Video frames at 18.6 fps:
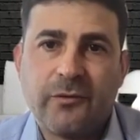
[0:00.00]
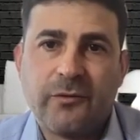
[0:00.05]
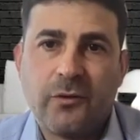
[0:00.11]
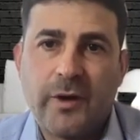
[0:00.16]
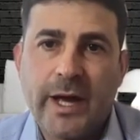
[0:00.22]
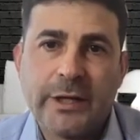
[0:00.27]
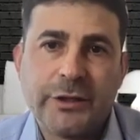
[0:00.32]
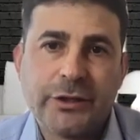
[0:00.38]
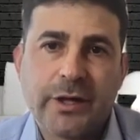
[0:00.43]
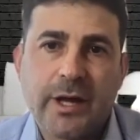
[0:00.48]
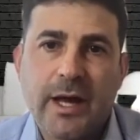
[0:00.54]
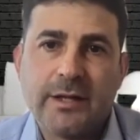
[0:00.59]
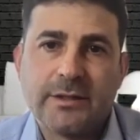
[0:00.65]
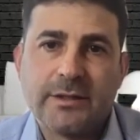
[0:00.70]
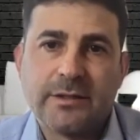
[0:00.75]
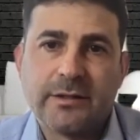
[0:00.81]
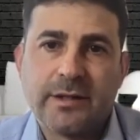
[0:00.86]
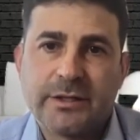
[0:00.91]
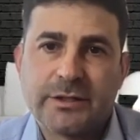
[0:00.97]
for
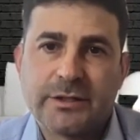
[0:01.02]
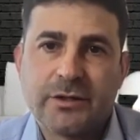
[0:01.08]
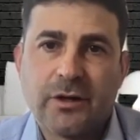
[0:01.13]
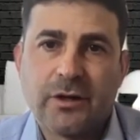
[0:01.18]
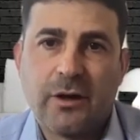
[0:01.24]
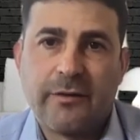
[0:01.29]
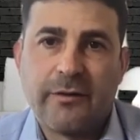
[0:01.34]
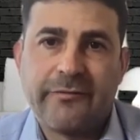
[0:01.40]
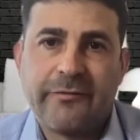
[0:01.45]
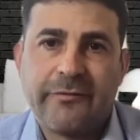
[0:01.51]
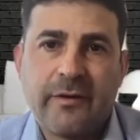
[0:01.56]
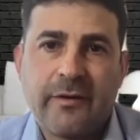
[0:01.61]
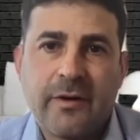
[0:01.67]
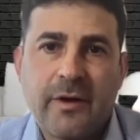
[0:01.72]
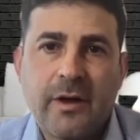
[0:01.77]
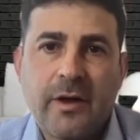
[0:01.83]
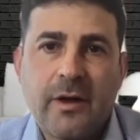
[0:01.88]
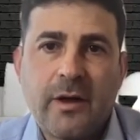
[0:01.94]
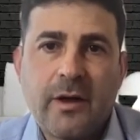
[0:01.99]
educating their staff
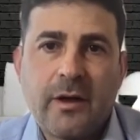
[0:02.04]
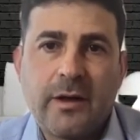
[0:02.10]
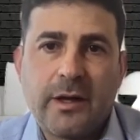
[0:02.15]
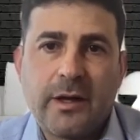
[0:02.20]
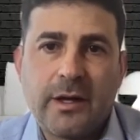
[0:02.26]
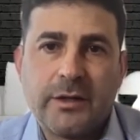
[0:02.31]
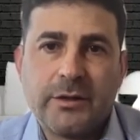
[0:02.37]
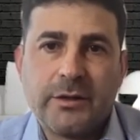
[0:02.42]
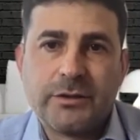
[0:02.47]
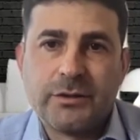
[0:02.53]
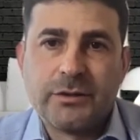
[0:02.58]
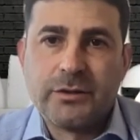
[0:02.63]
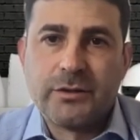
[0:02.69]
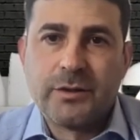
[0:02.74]
into the